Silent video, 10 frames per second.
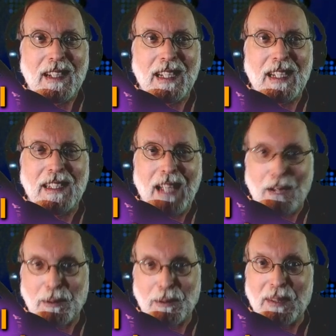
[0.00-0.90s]
in
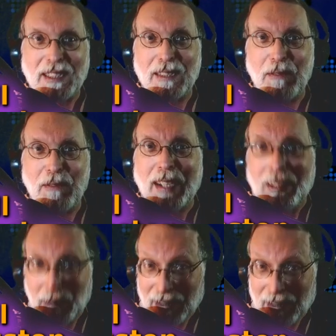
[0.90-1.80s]
everyone that's
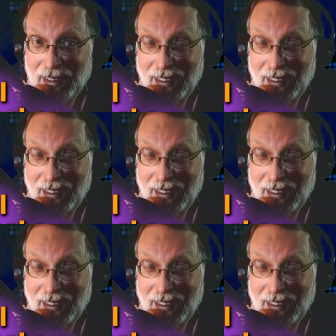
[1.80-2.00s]
infected with it.